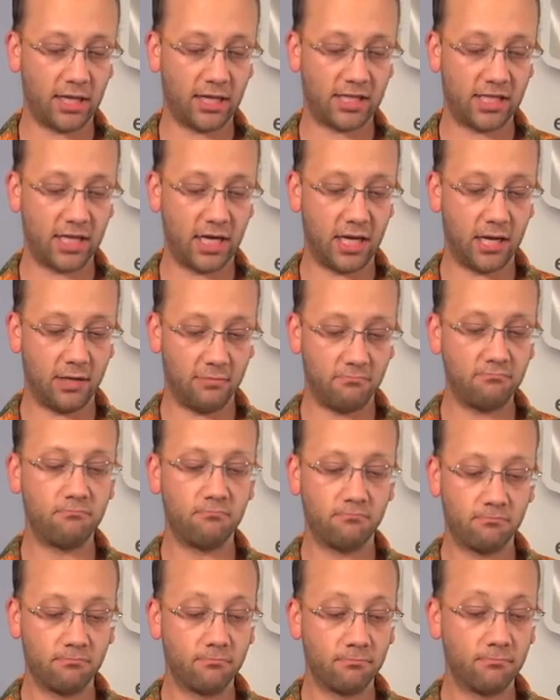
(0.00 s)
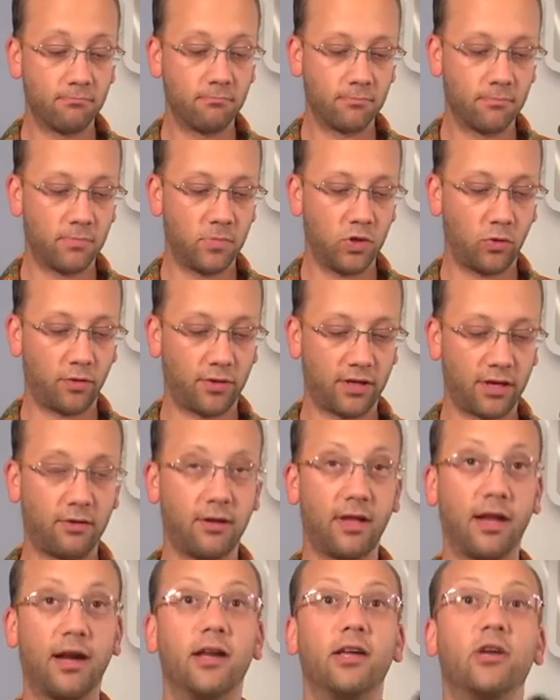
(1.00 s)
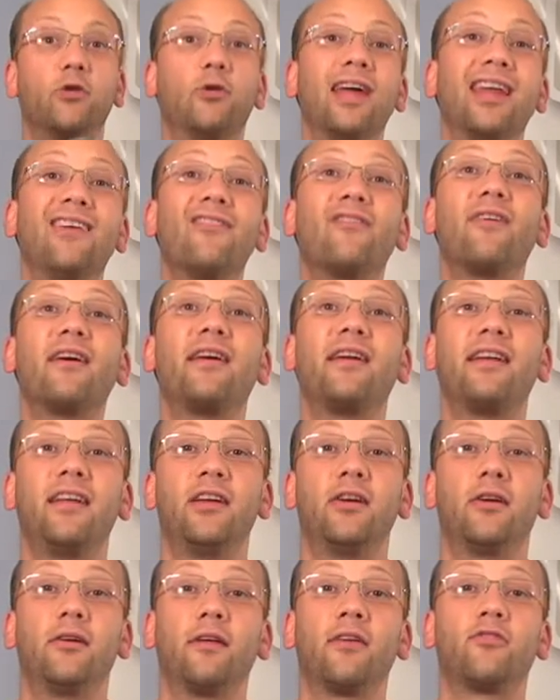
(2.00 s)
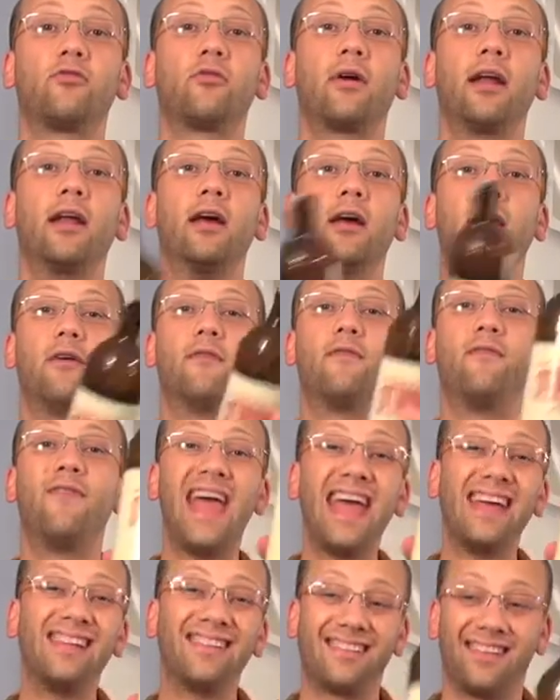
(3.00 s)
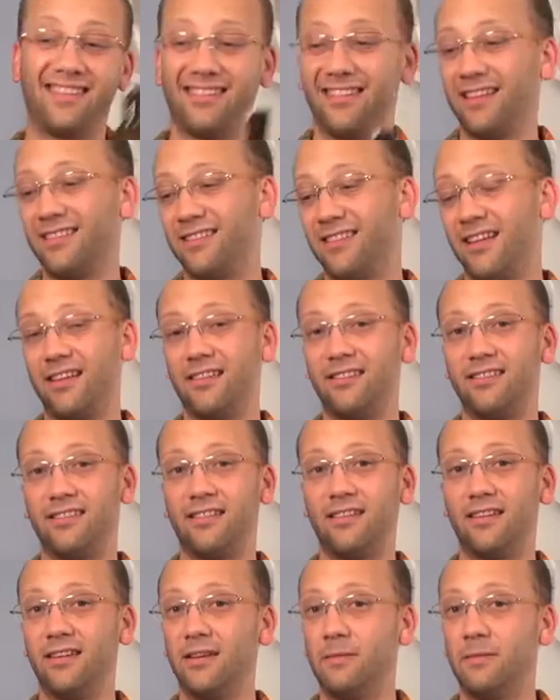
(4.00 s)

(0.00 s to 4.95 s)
Let's see. Can we even find it around here? North Carolina. You can't even find it here. That's right. Fans sent us this.